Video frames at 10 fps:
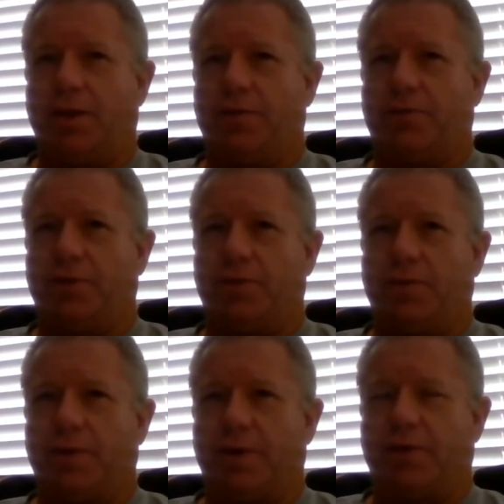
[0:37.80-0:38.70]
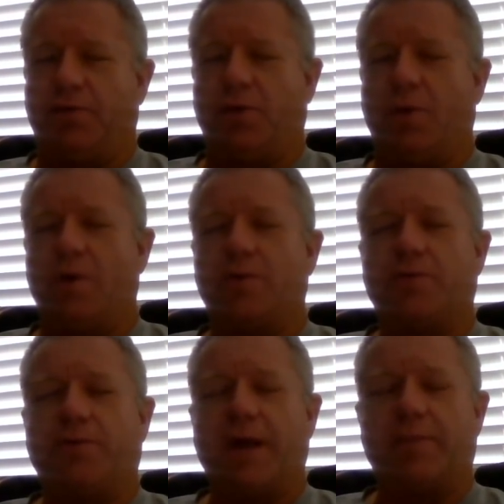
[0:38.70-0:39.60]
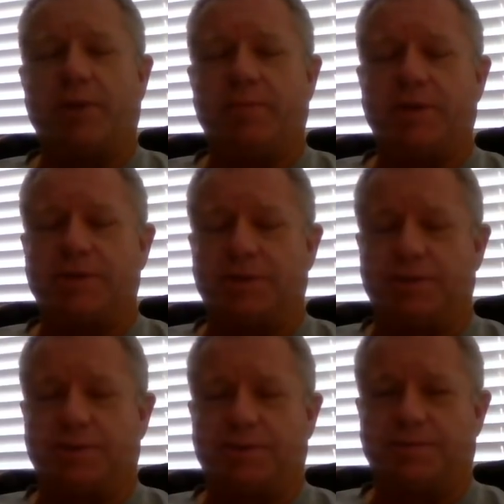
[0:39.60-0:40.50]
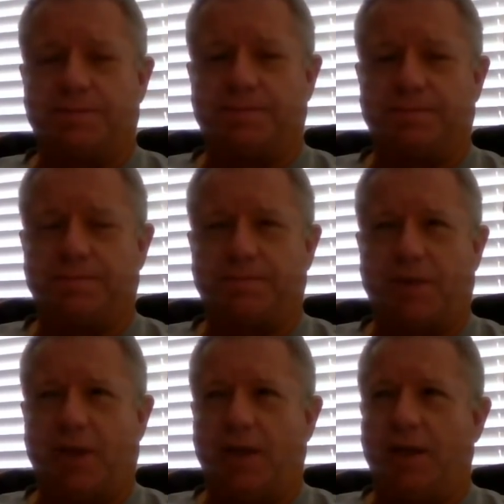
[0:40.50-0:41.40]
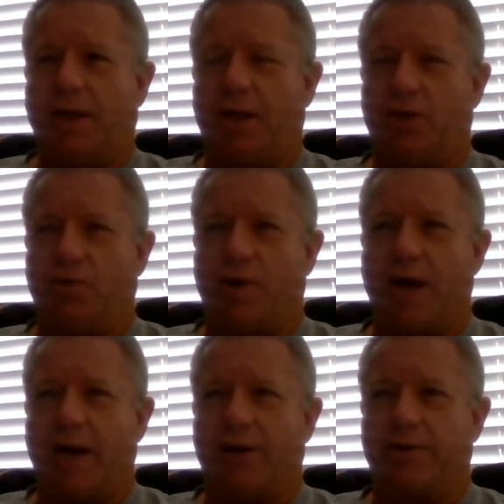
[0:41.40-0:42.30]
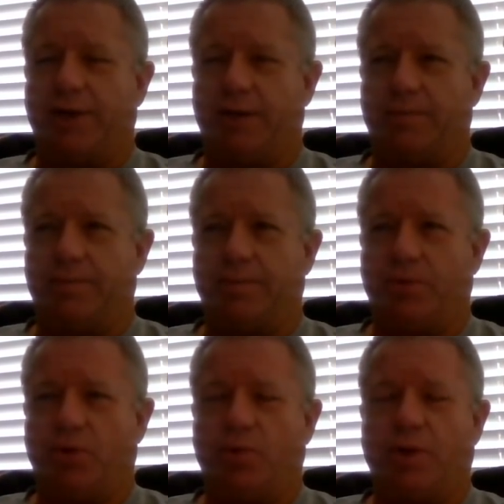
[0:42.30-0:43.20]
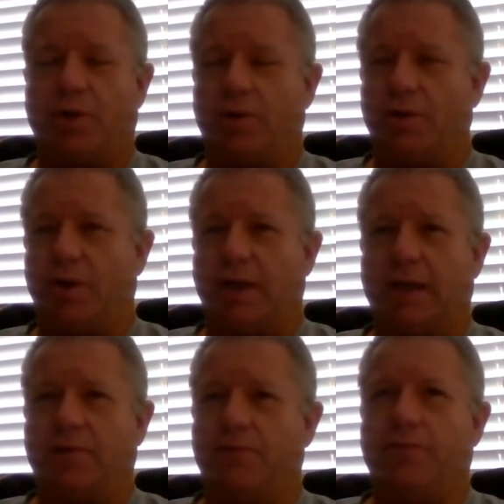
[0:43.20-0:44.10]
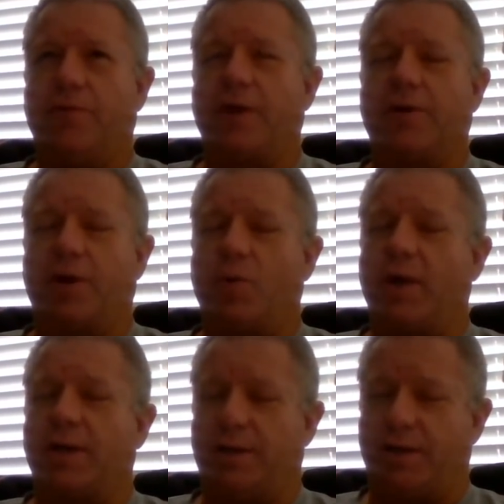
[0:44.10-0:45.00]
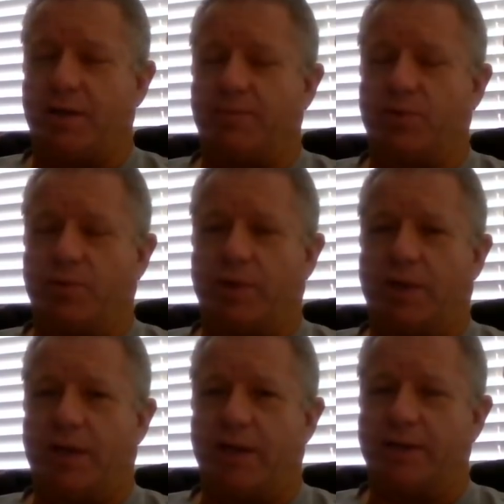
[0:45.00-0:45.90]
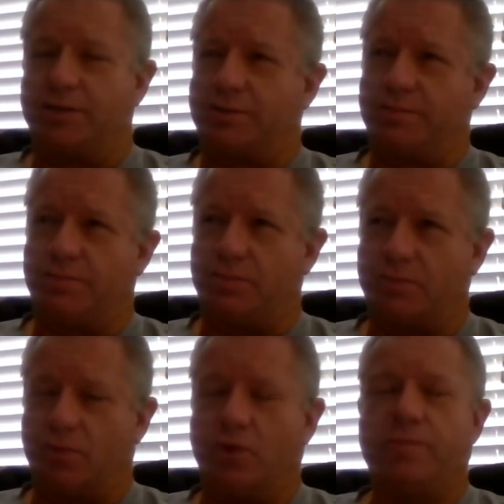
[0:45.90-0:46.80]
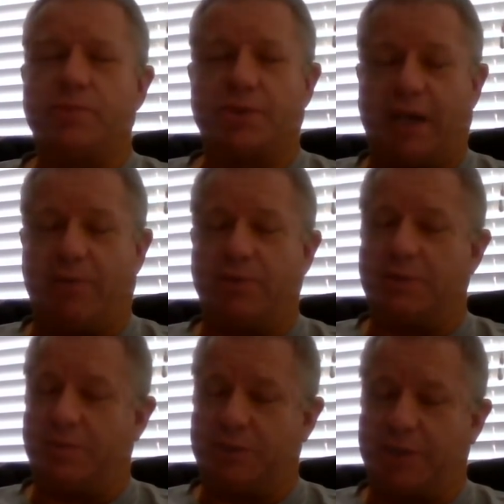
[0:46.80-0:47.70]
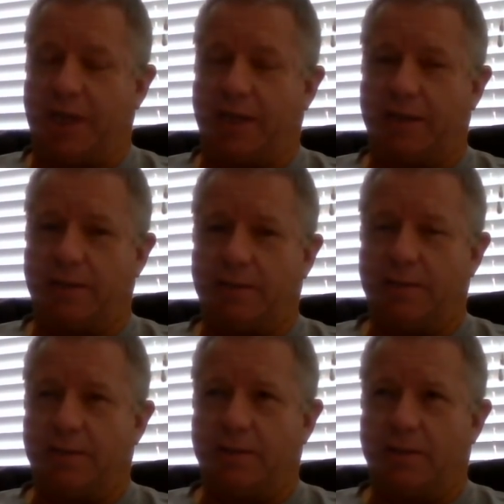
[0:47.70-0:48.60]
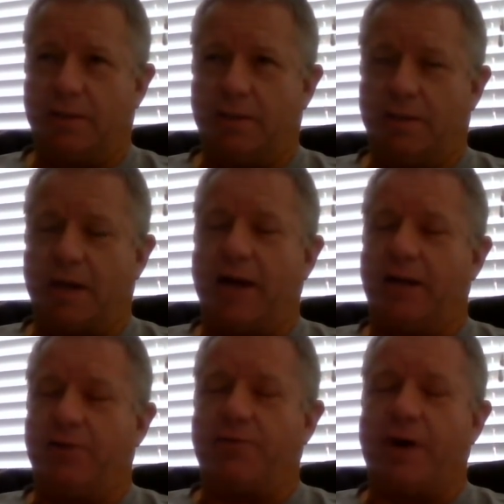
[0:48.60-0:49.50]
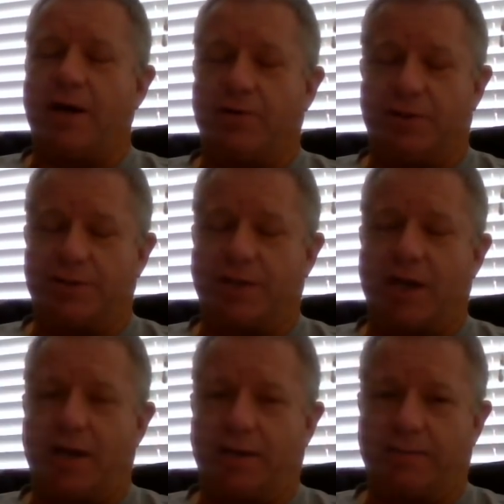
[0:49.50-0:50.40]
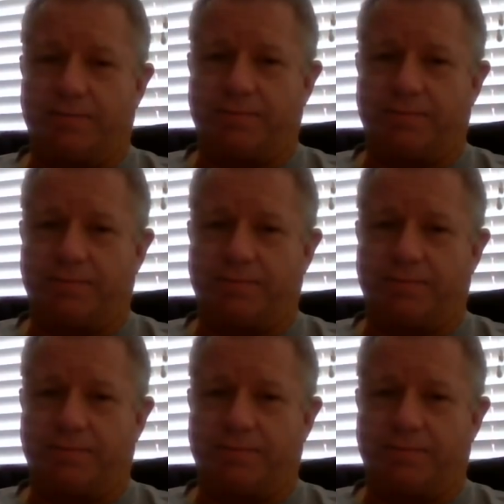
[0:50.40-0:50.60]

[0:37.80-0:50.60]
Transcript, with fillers: if you if you owned a family business and you hired him, you would very quickly come to realize, oops, that was a mistake. I need to fire this guy.